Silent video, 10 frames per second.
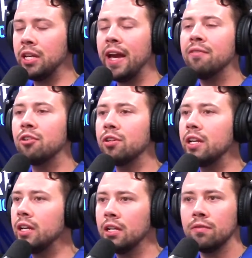ever
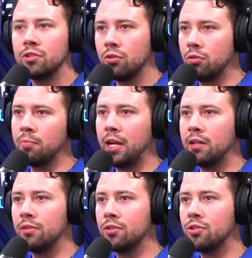need of solar
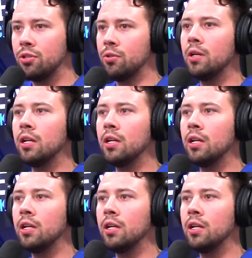panels to